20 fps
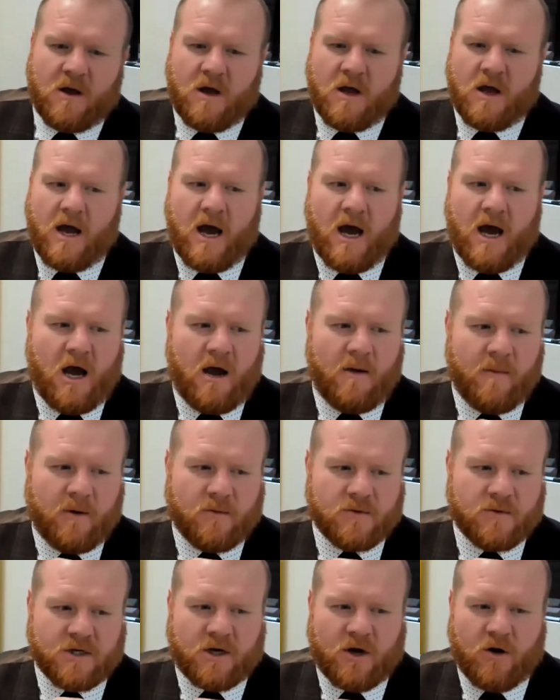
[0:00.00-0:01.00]
It
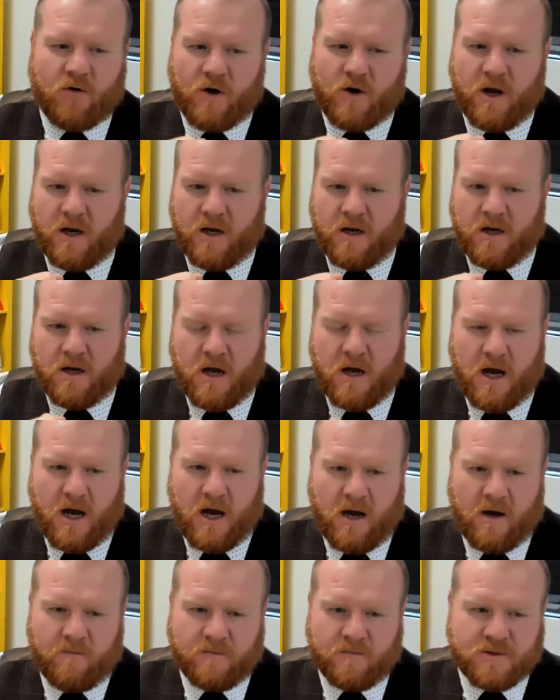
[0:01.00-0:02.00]
was a Korean